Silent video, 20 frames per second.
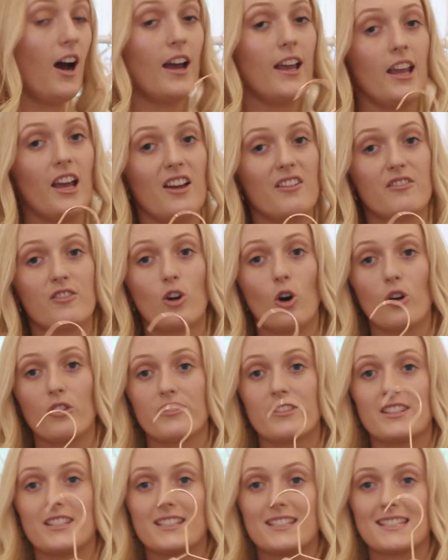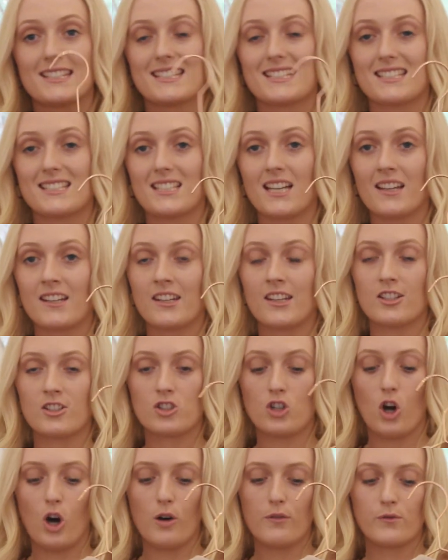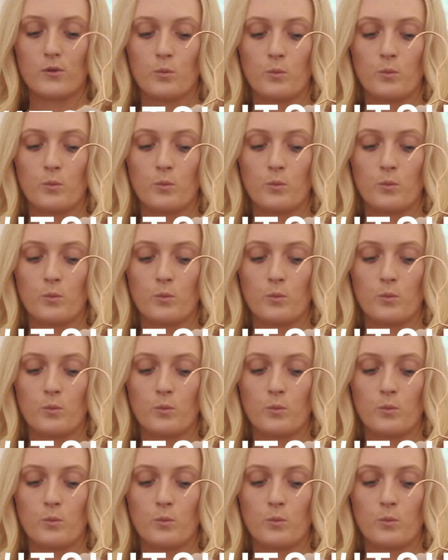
I have got this stunning top